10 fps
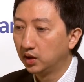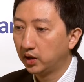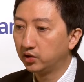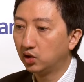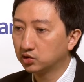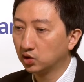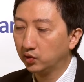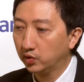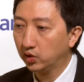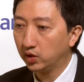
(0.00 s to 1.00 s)
And also
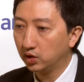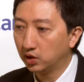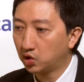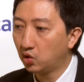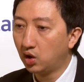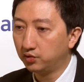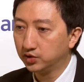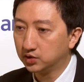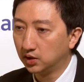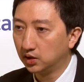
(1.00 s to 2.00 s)
we will uh, go on
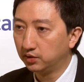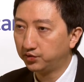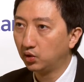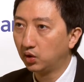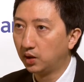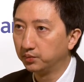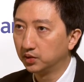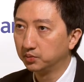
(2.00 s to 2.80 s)
with the follow-up.